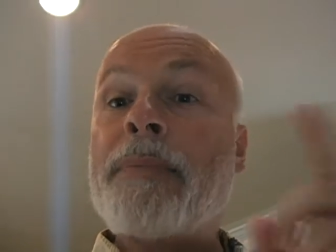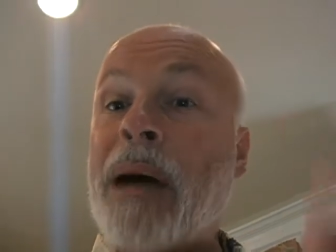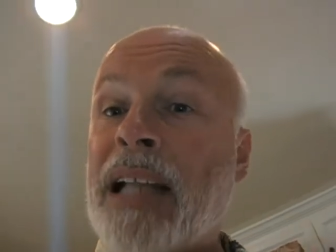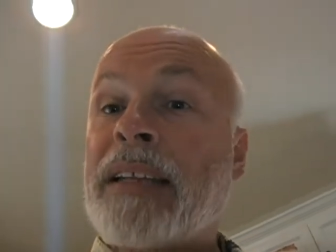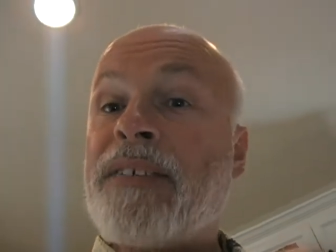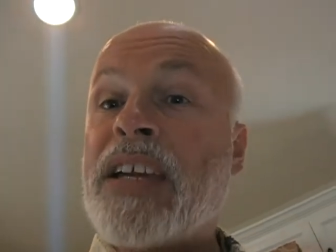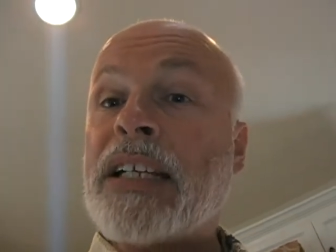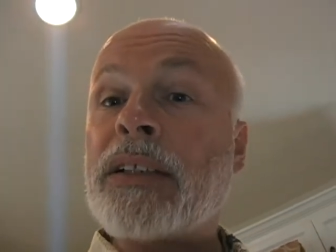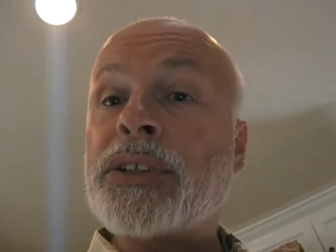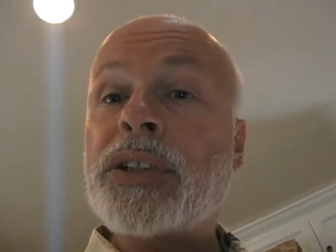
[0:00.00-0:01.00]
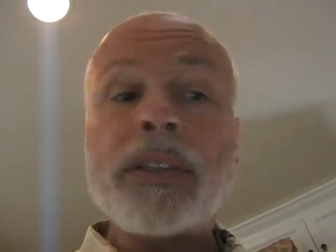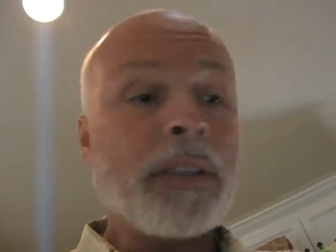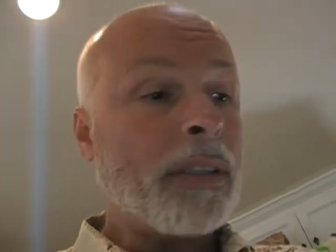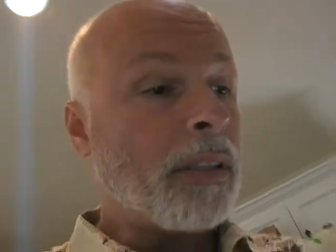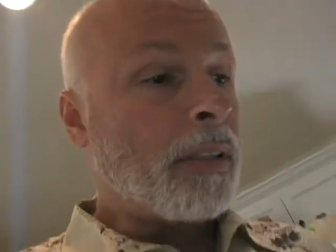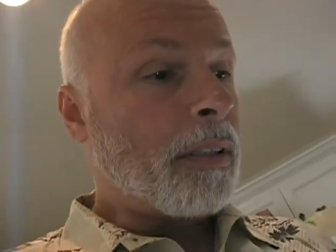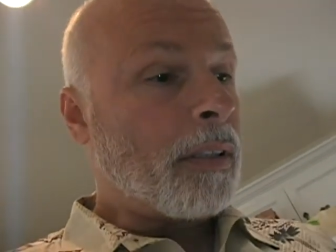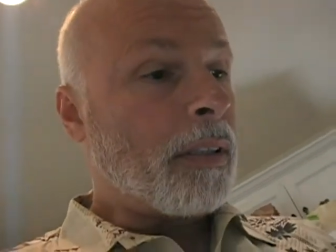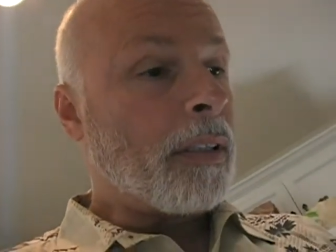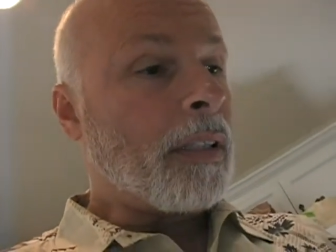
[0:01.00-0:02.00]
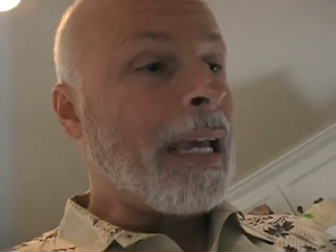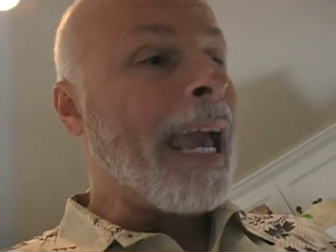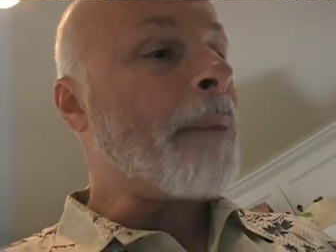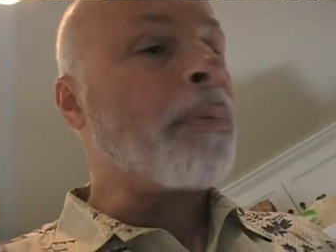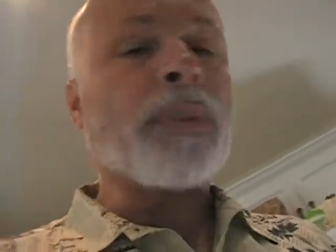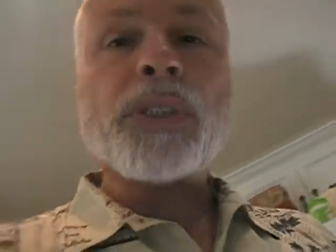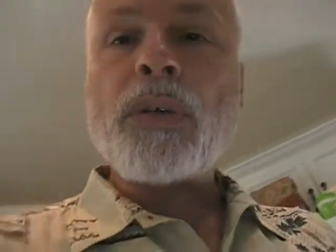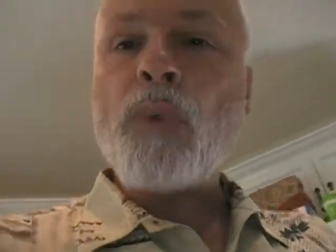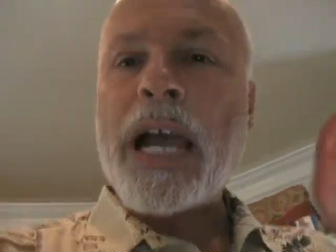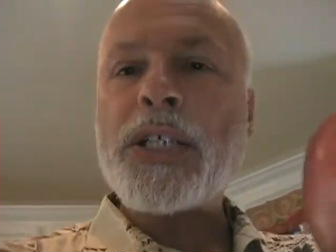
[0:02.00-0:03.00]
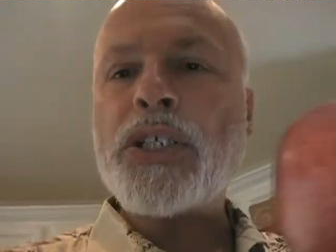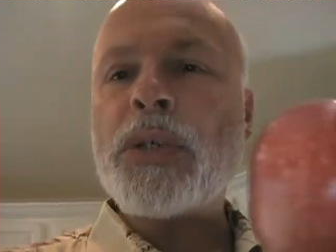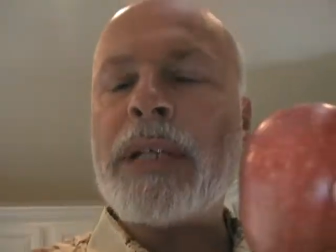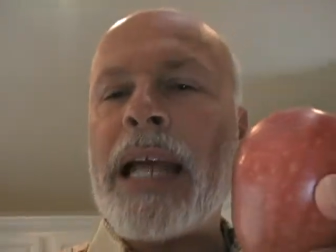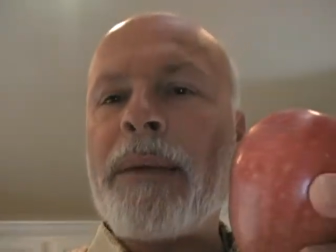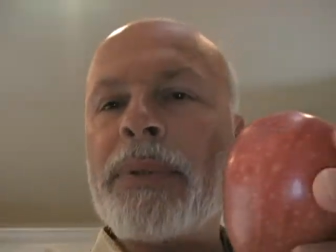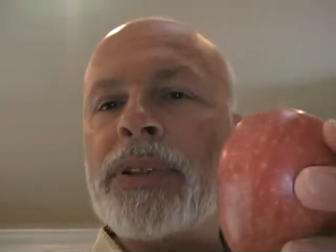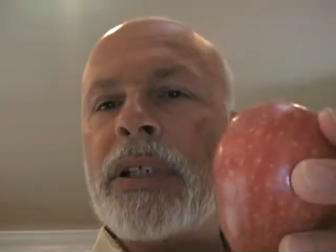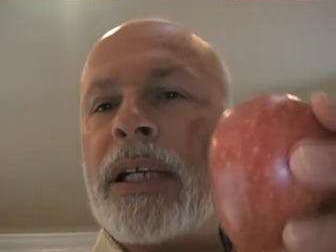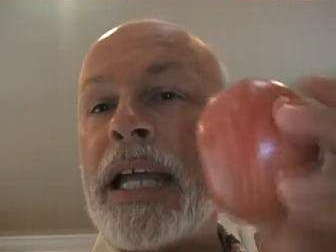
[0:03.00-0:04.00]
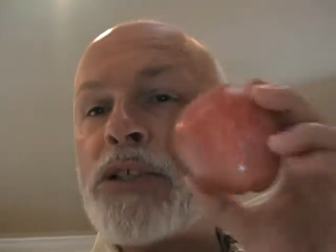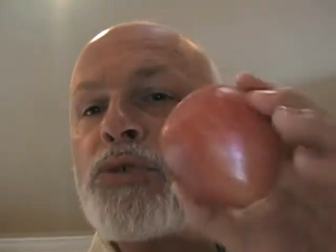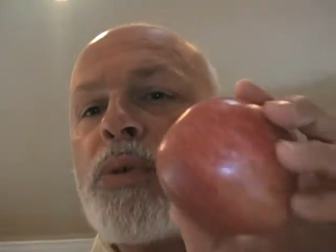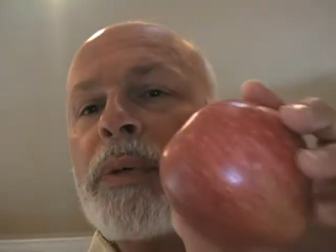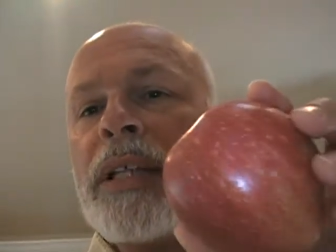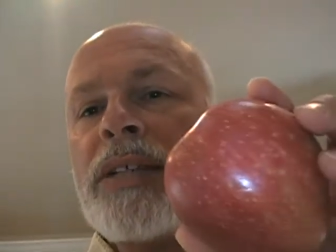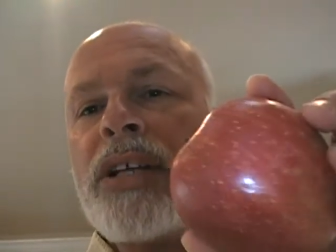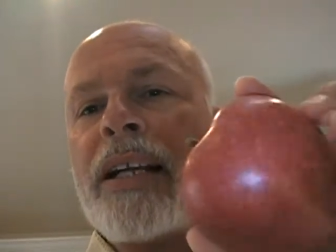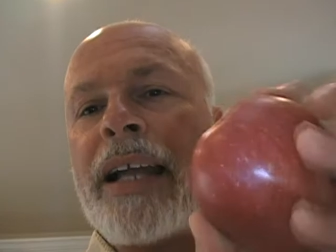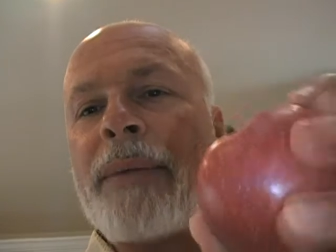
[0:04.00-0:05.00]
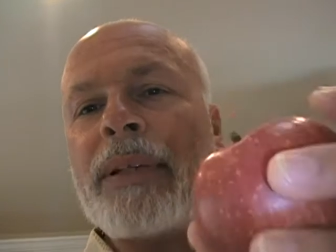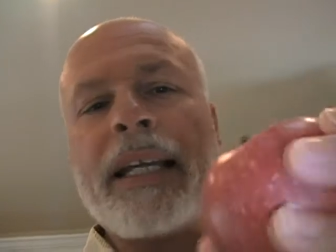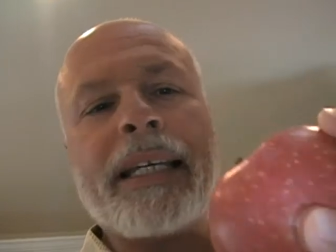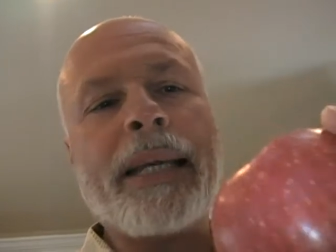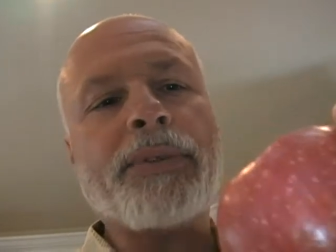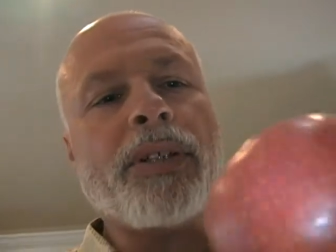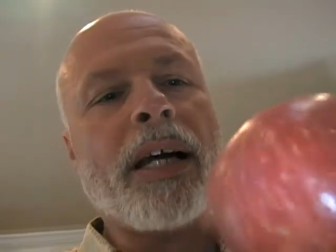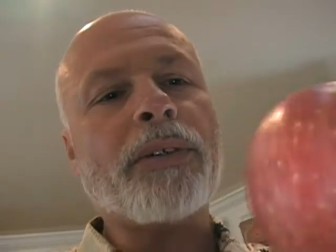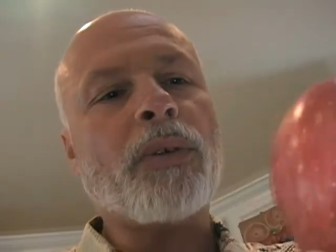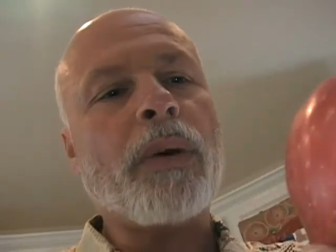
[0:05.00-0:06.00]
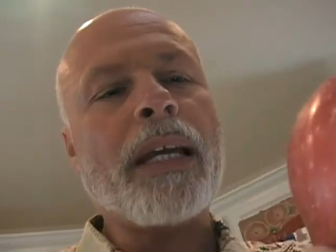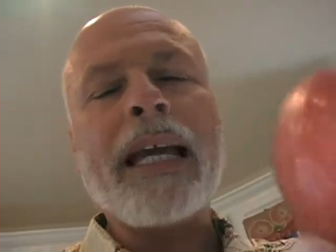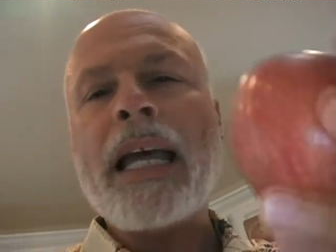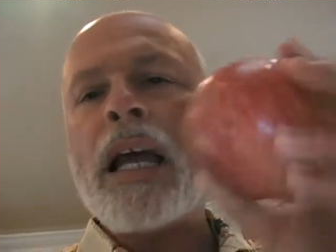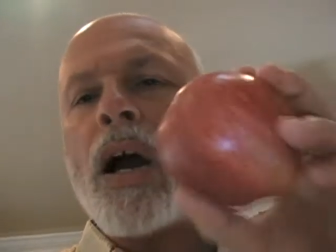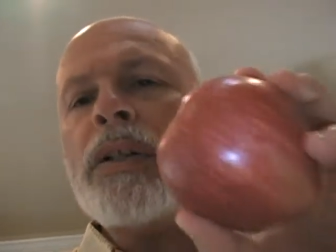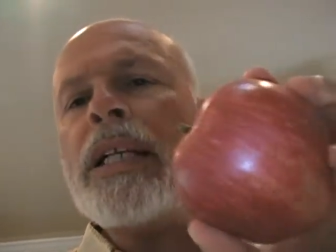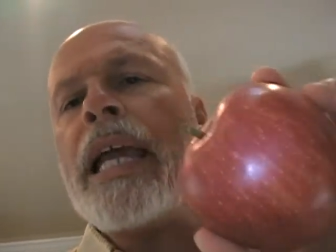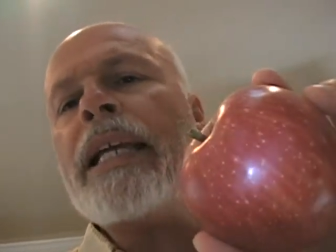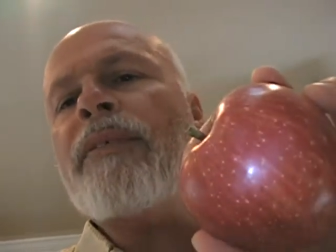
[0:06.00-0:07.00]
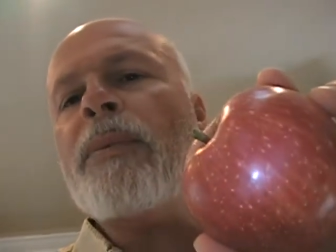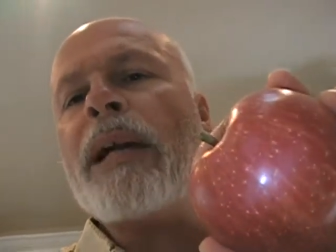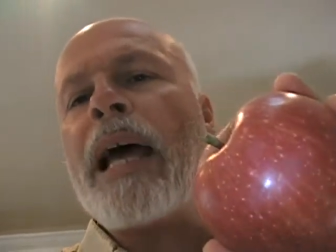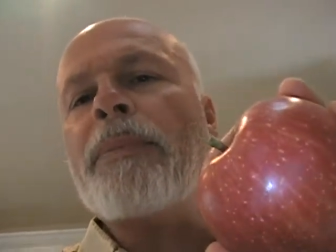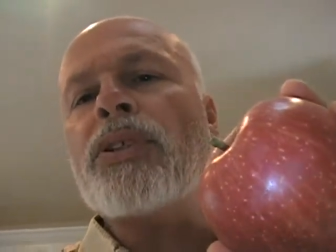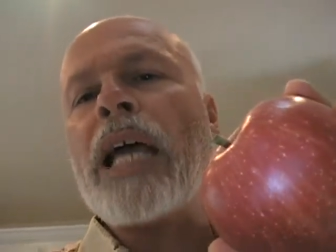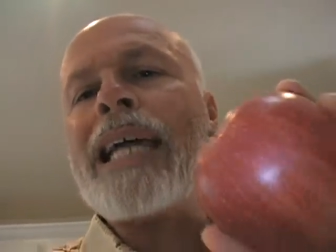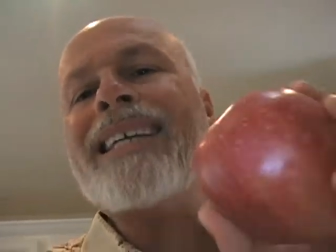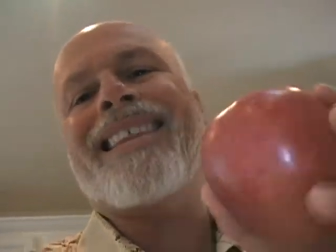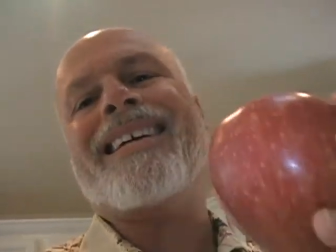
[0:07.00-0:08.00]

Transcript: polyphenols, apples. Why should you eat apples? It's true what they said an apple a day keeps the doctor away. Only negative about apples I can